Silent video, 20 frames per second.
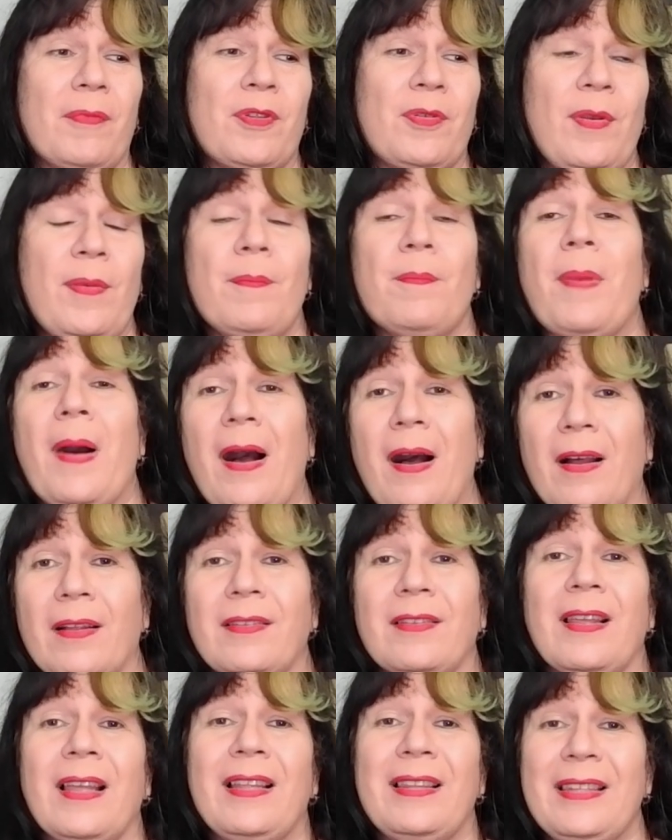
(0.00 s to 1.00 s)
between
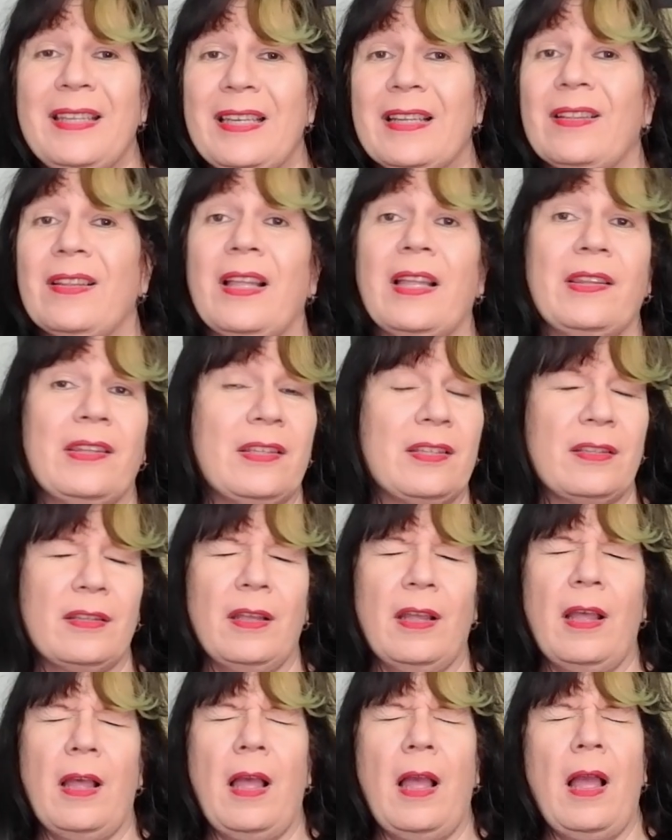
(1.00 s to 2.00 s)
Bart and Neil and
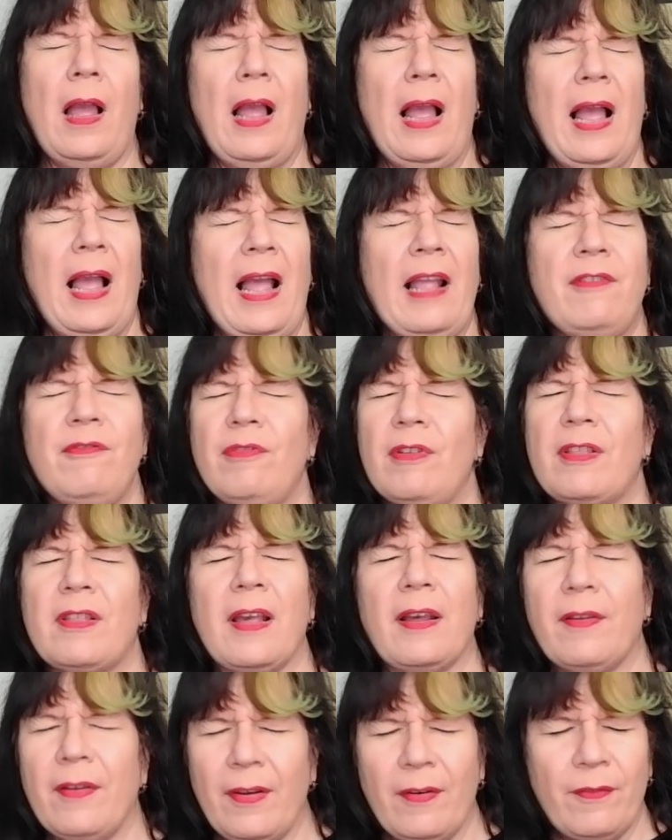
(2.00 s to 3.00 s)
hundreds
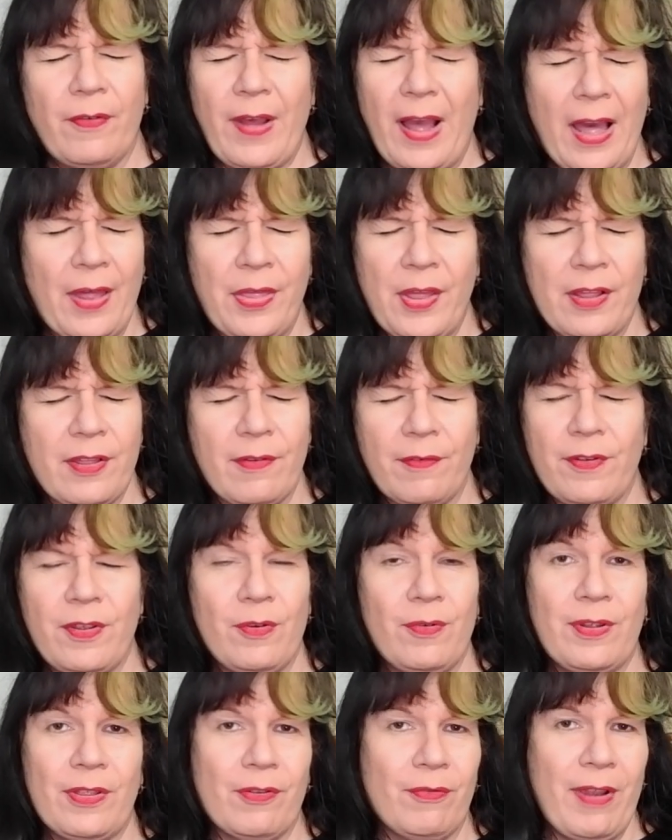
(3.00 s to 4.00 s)
of others of
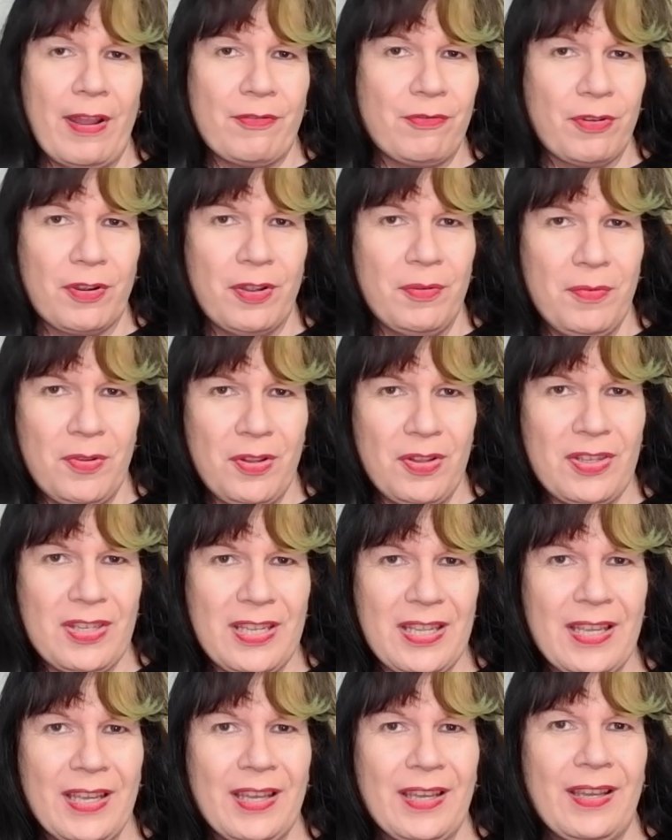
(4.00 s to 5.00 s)
you in the retro
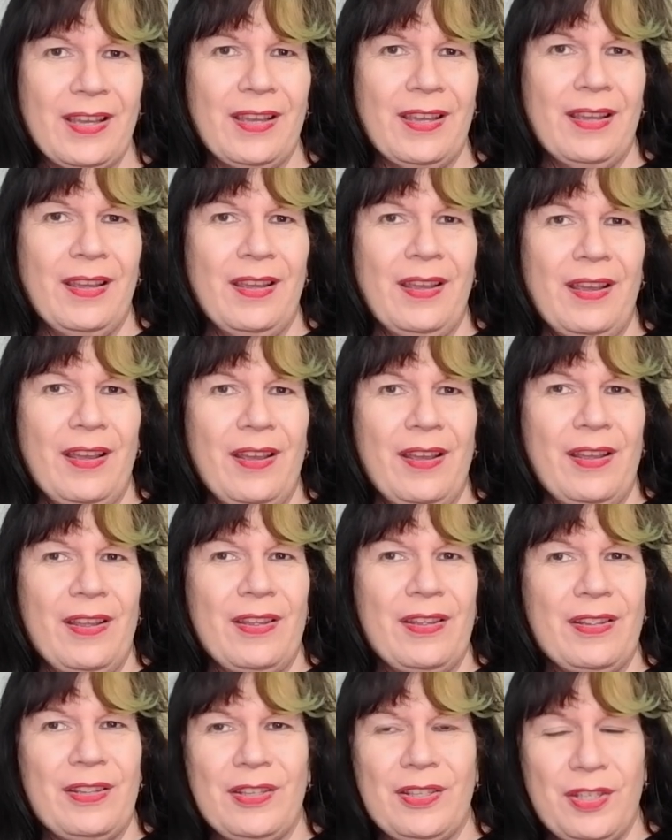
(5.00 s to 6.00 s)
community,
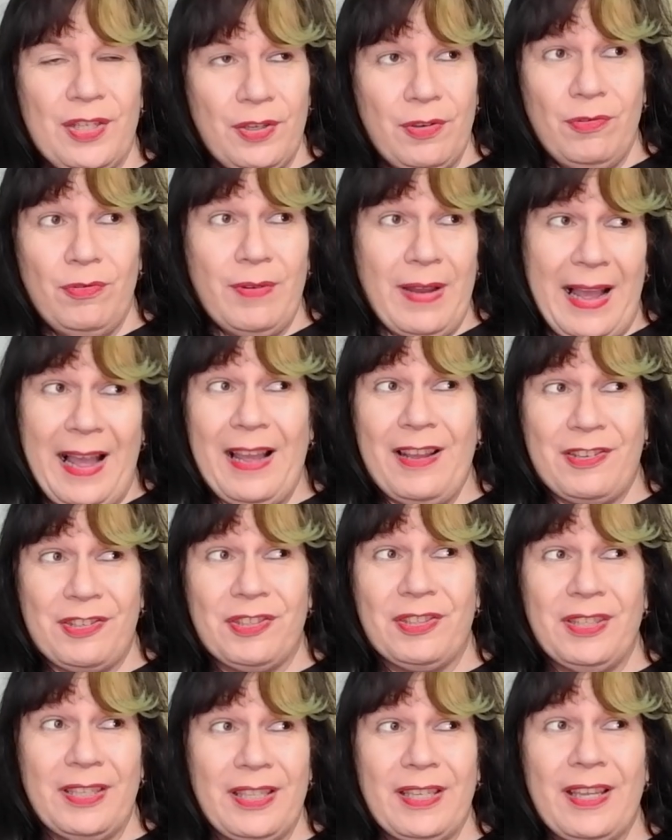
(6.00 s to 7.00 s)
you
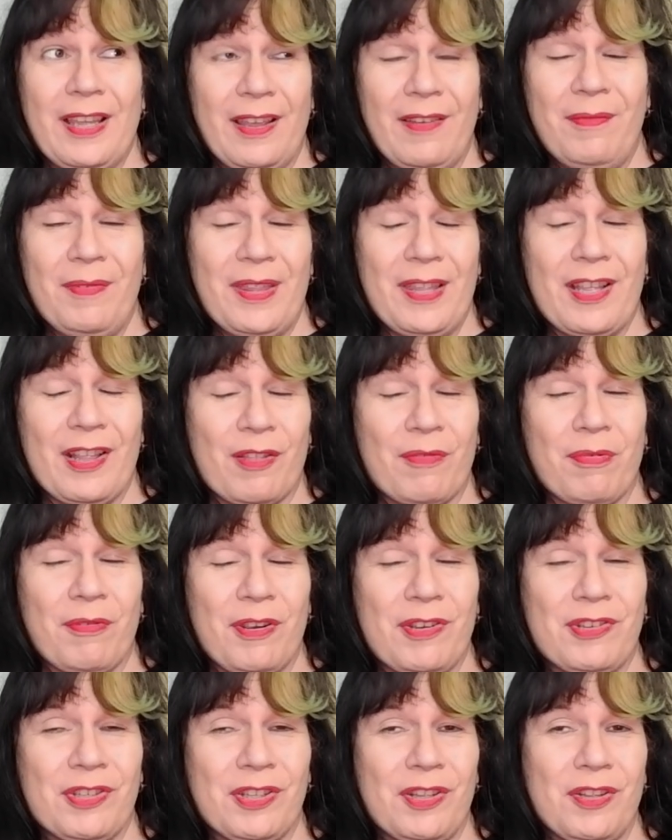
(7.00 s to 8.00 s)
actually gave me the
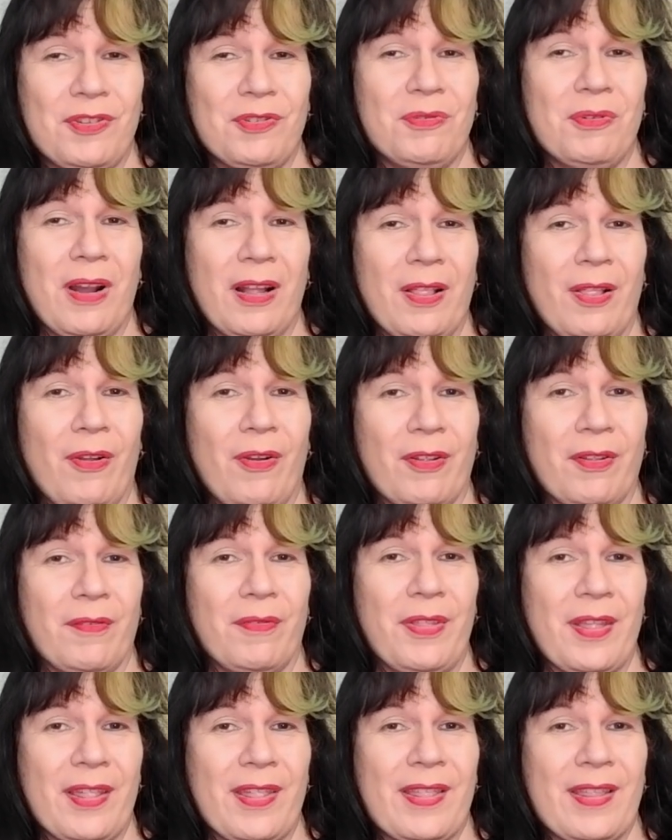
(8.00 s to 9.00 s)
inspiration to do a lot
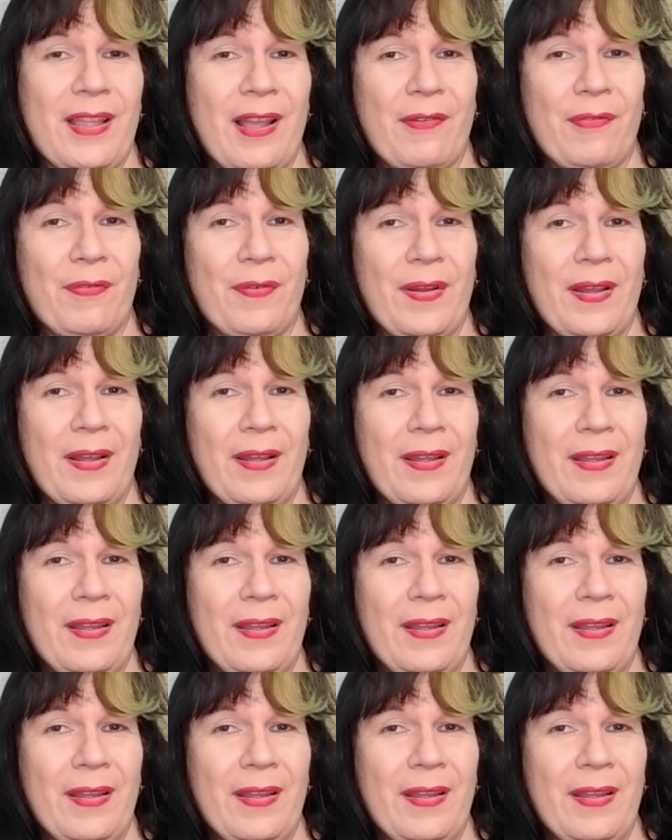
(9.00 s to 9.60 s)
of this stuff.